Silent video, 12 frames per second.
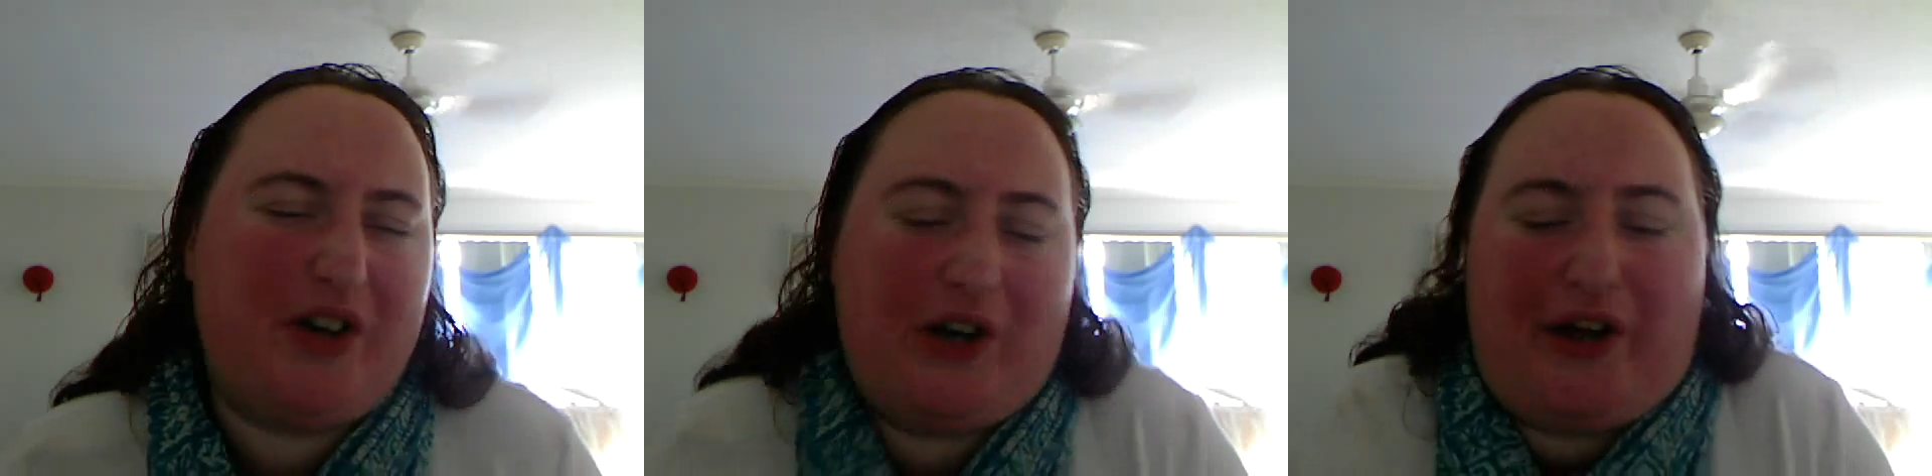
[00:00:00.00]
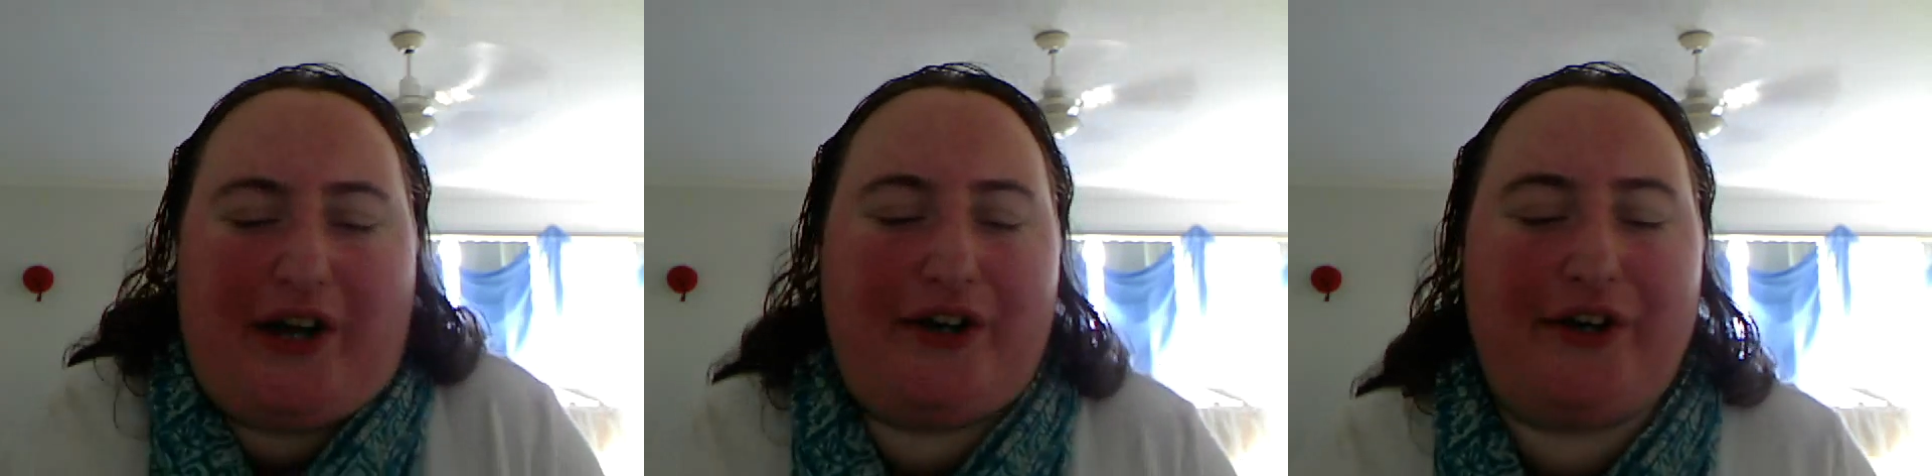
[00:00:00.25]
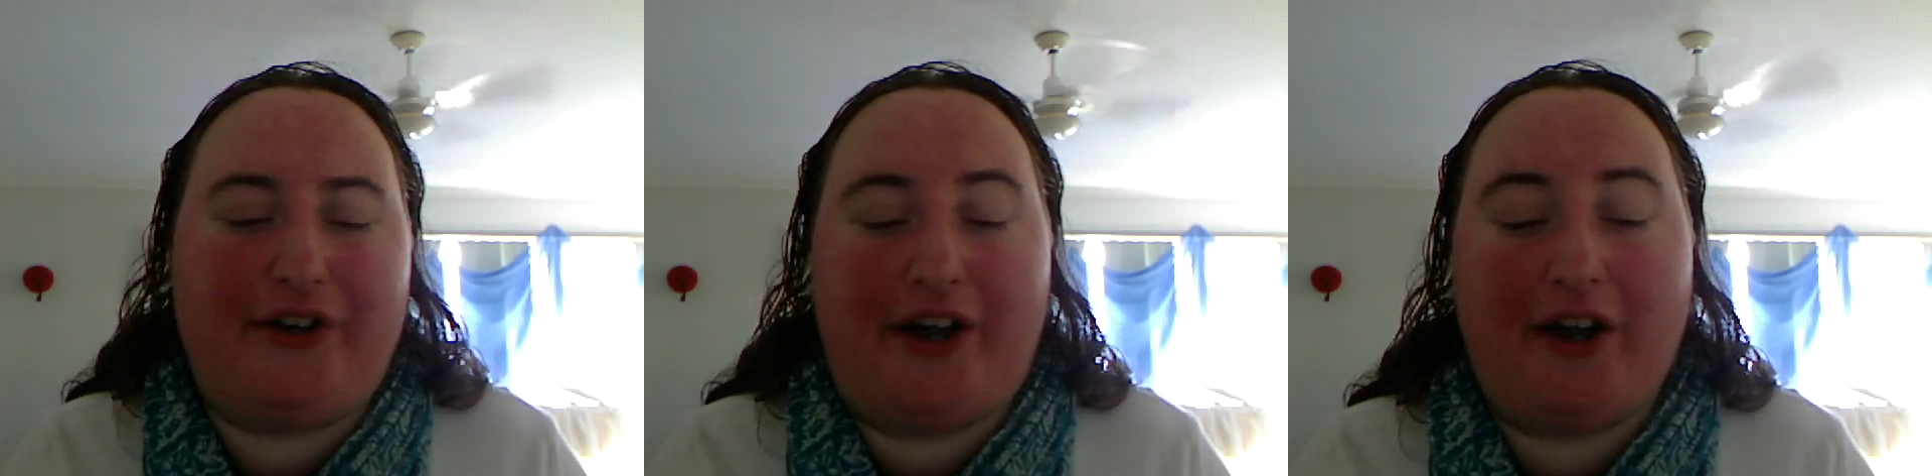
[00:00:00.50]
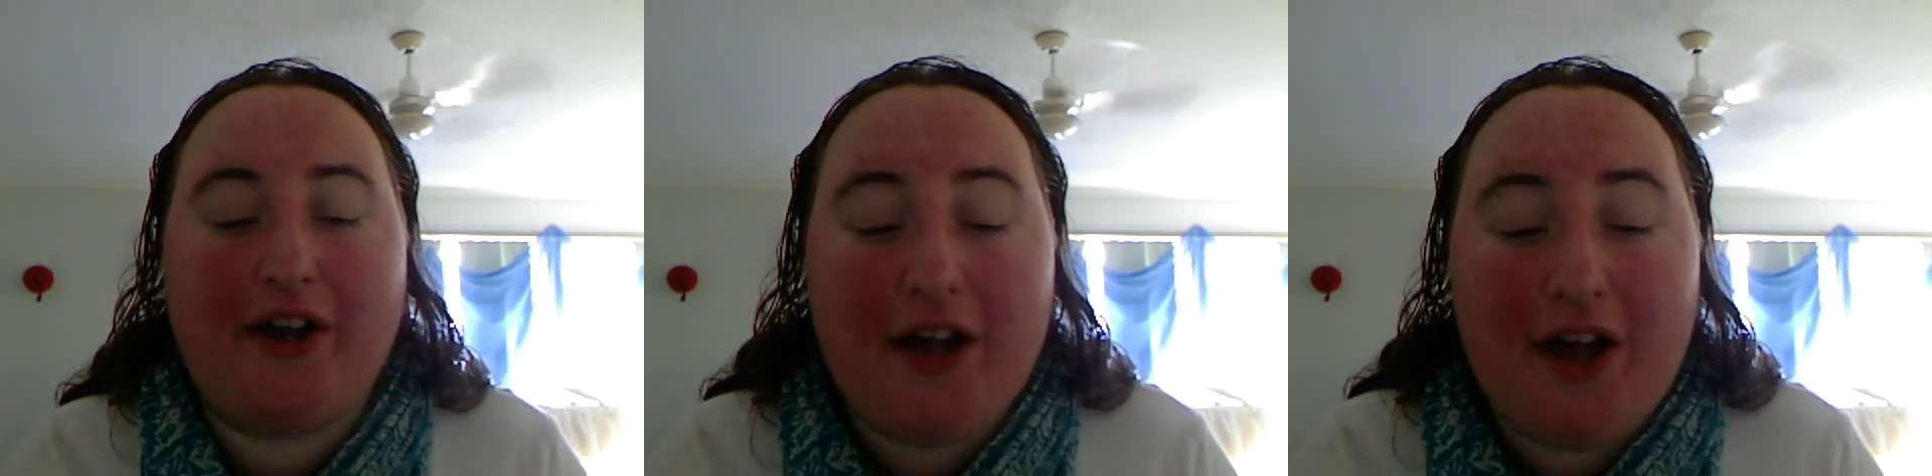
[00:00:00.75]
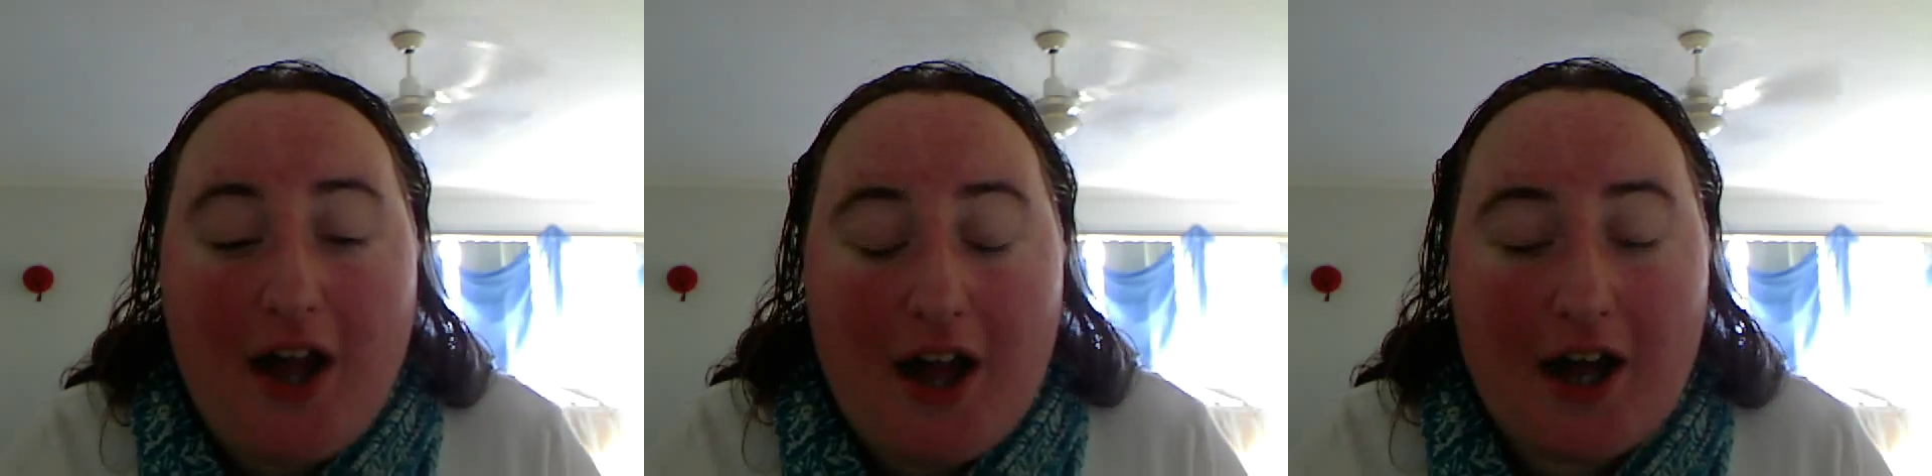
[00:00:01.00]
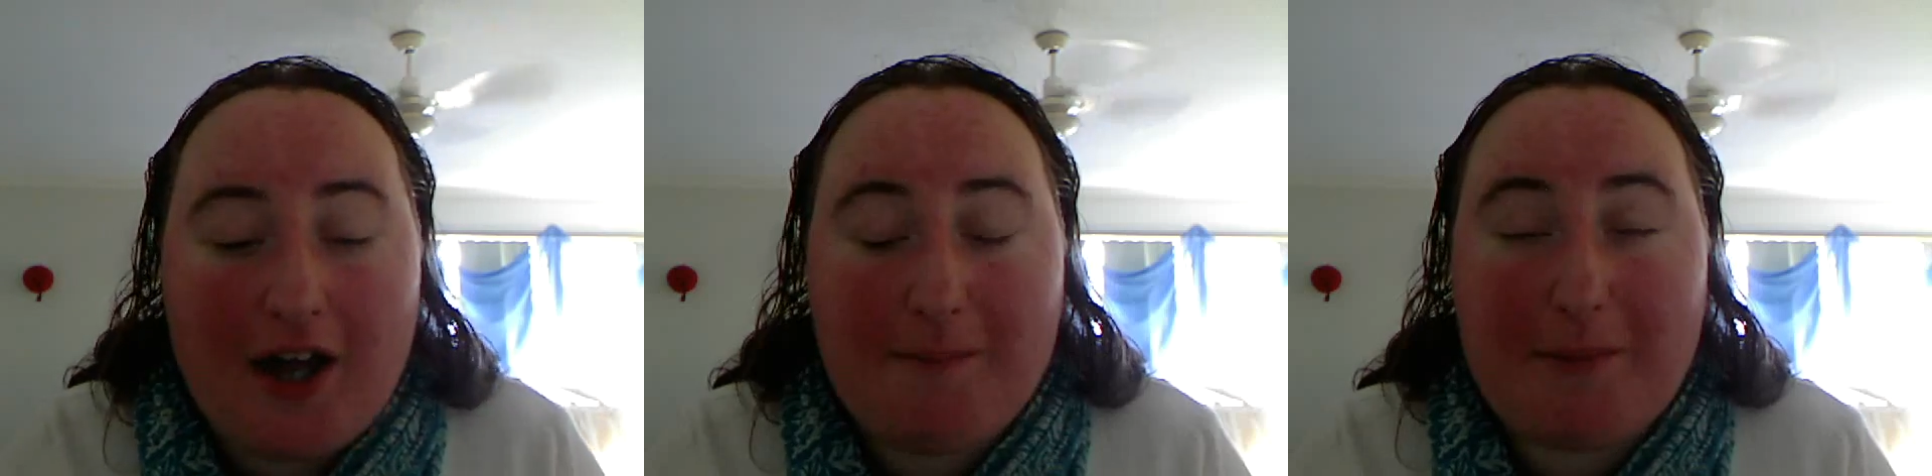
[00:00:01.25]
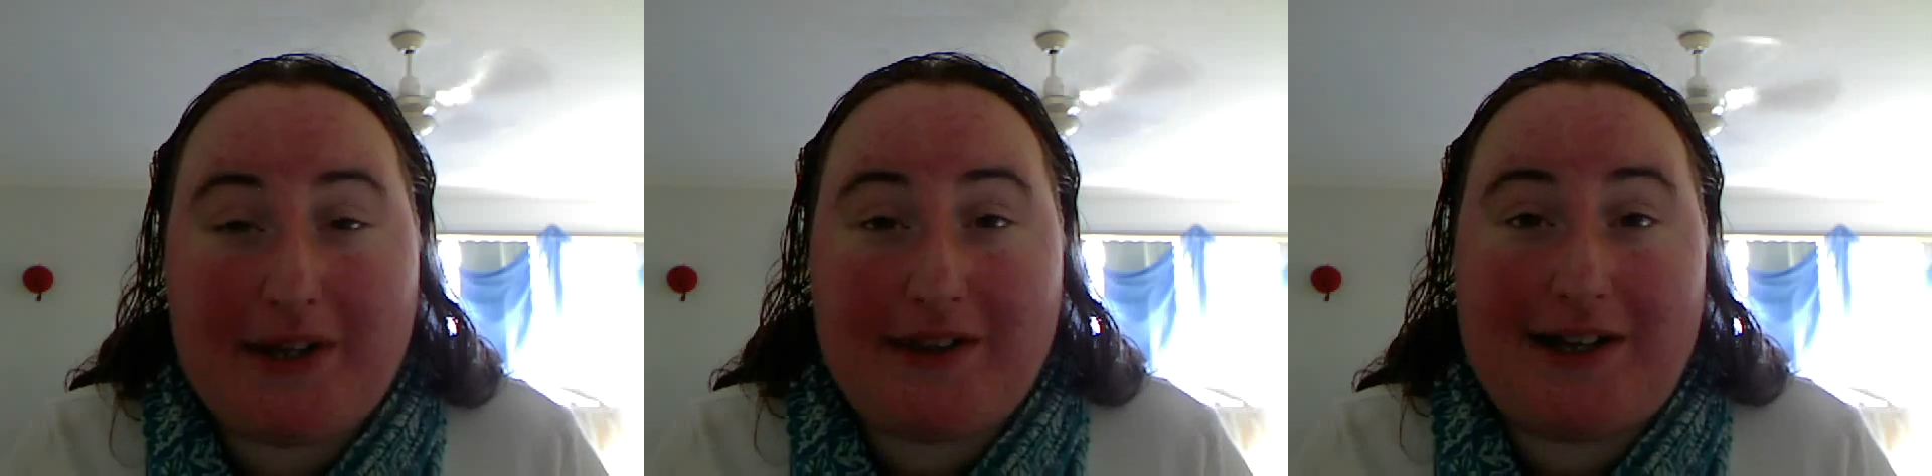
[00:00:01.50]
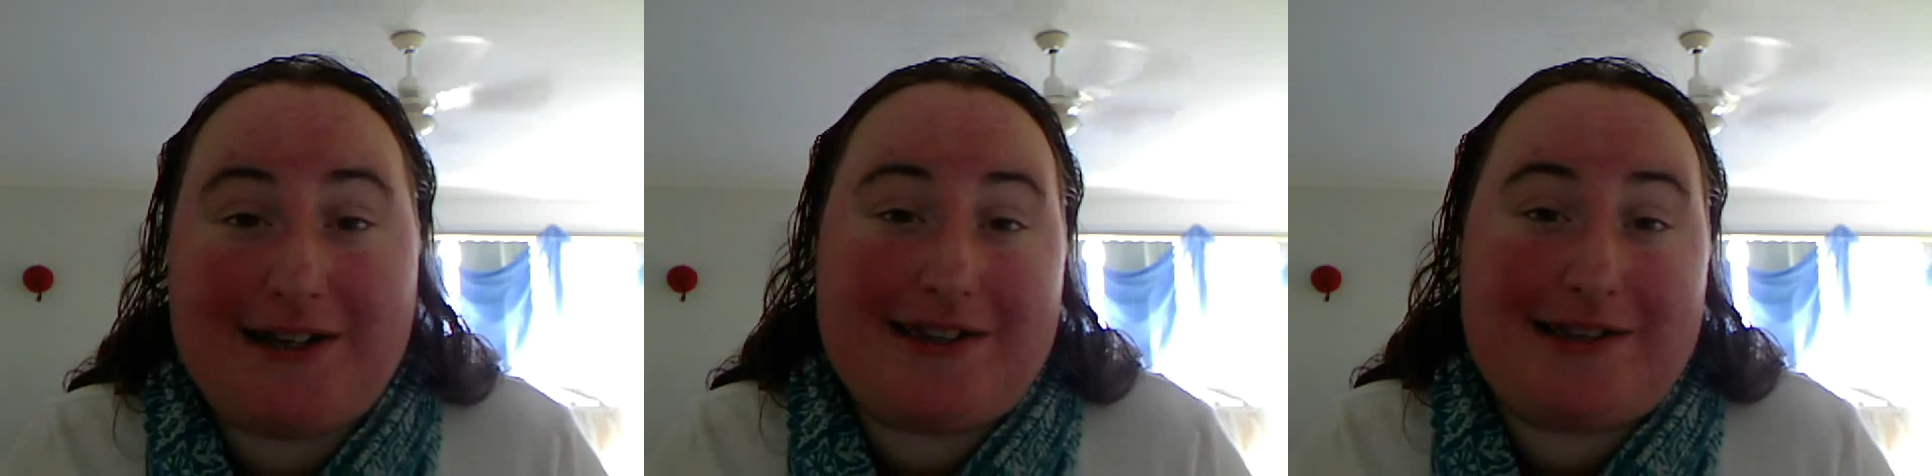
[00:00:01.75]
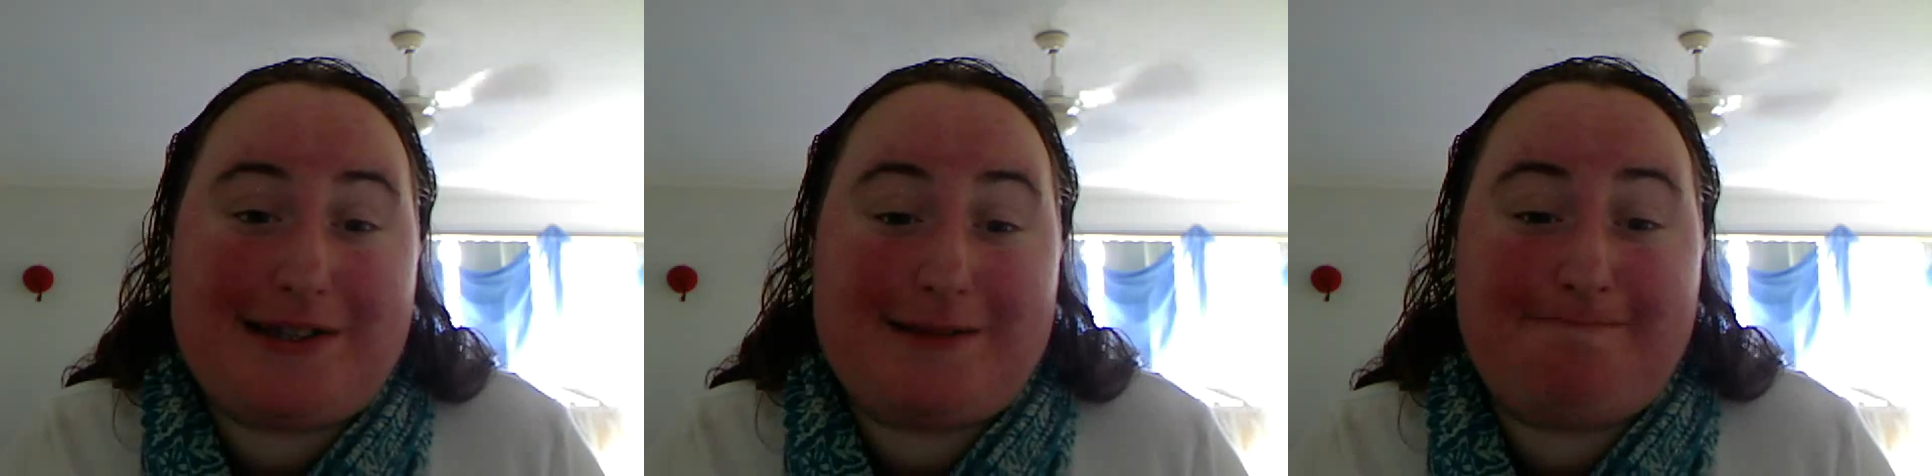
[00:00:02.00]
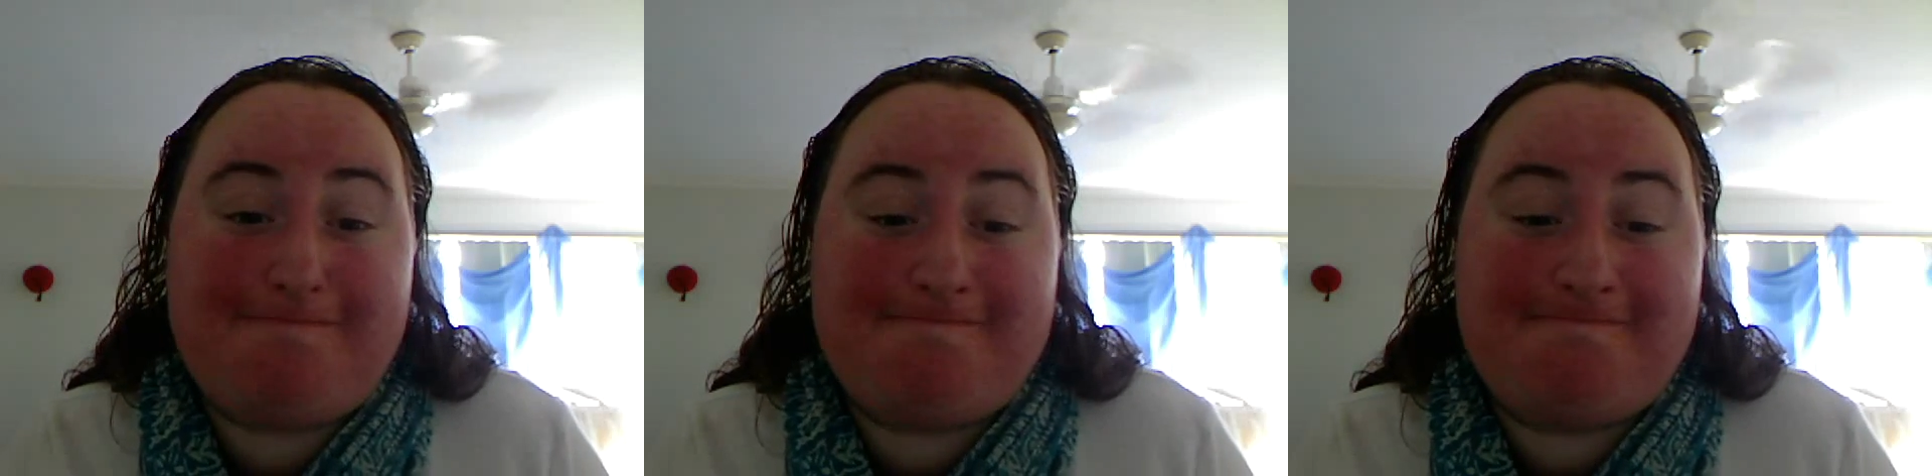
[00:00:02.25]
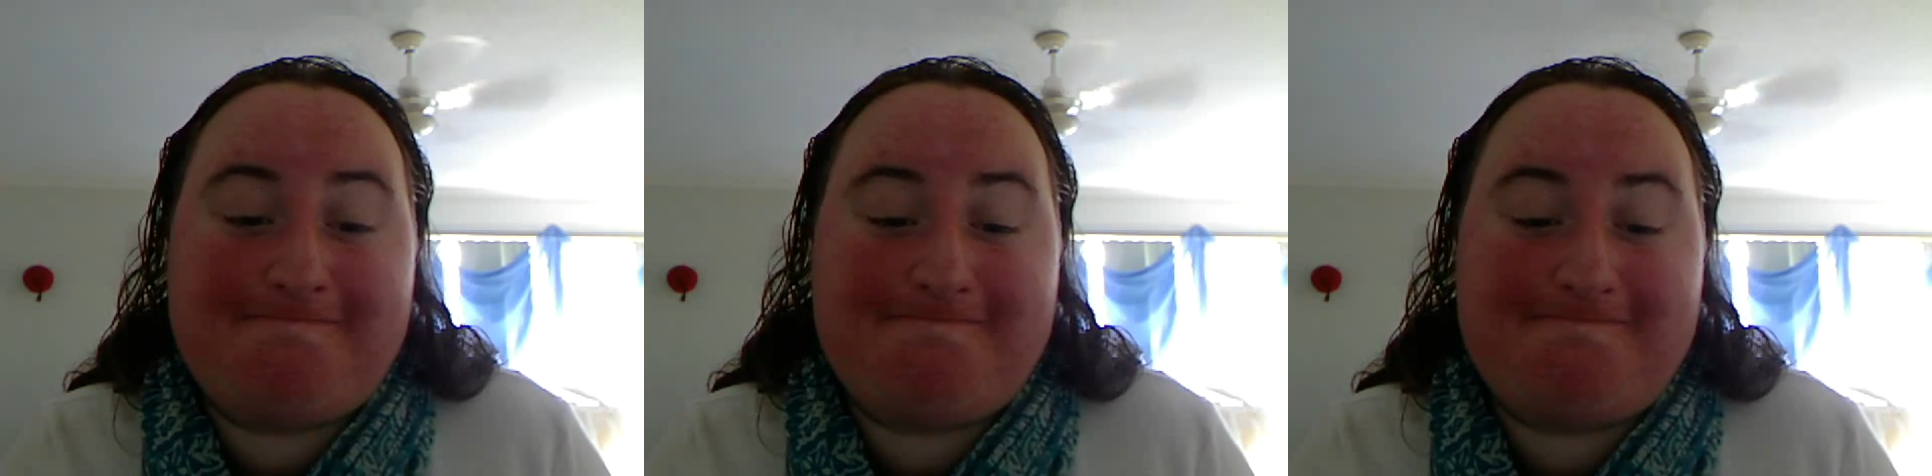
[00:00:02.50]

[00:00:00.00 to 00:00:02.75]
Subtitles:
if you don't like it, I don't care. But that's